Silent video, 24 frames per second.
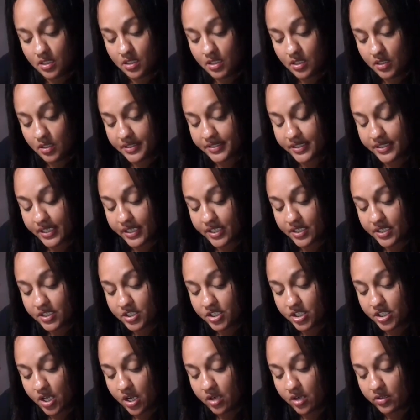The second
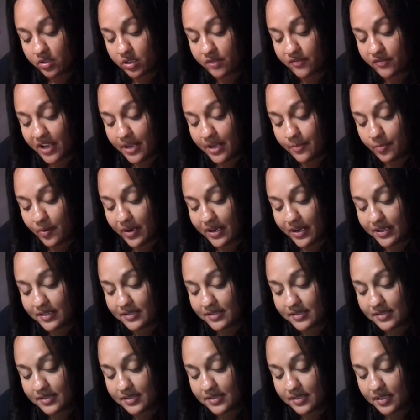chakra
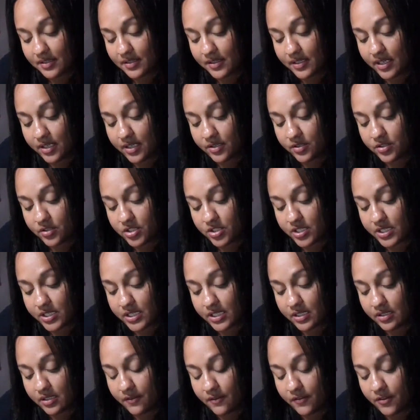vibrates in the energy
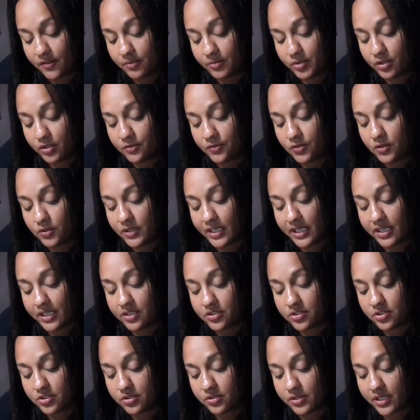of the beautiful
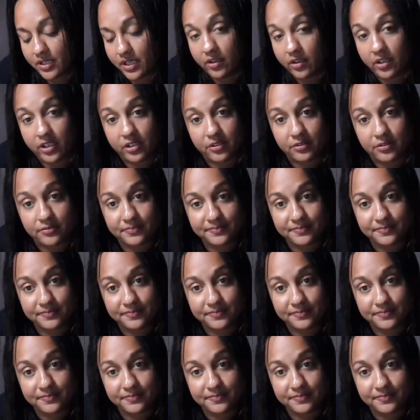angel Ariel.